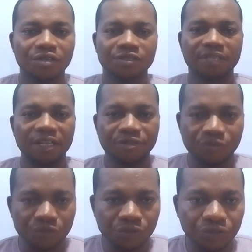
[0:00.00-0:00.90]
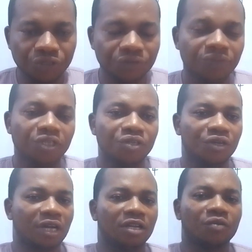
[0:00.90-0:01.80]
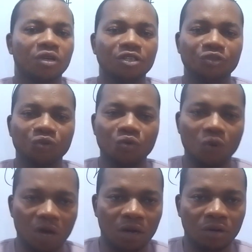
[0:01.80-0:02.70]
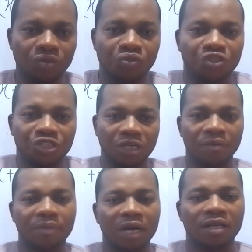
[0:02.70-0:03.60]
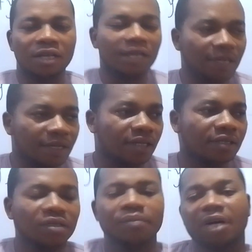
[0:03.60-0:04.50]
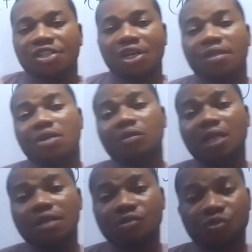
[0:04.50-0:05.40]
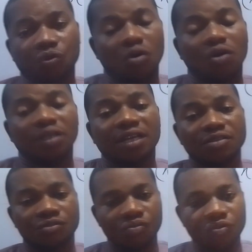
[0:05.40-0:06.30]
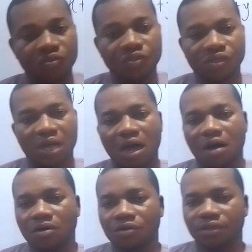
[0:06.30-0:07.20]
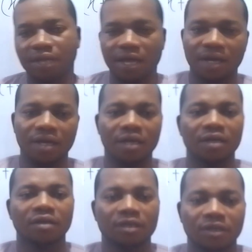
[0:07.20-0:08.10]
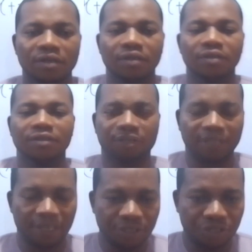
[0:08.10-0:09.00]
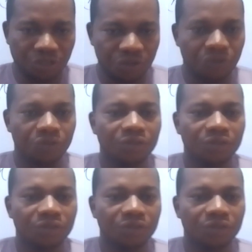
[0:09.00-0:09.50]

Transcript: Stay tuned. You can equally do well to share my link, my channel link, to other students out there. Thank you.